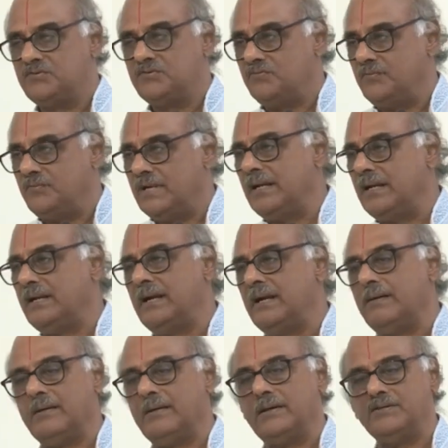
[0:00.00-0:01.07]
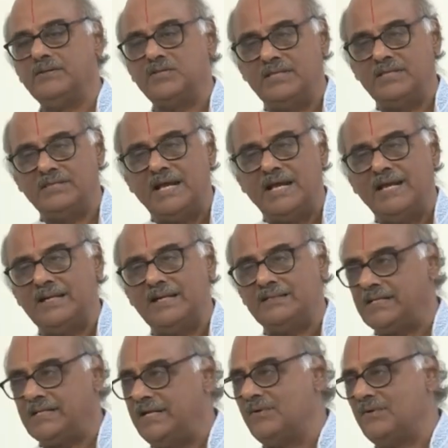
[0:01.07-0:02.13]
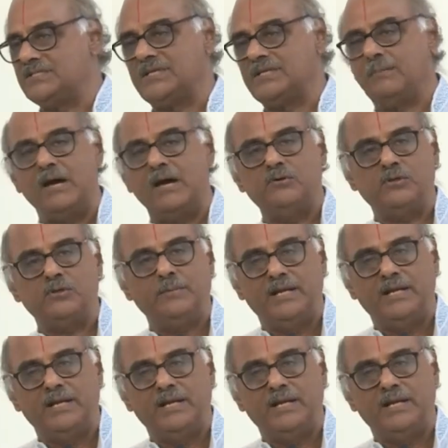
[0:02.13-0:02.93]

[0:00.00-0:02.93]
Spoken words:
when Chandrayaan 3 was about to be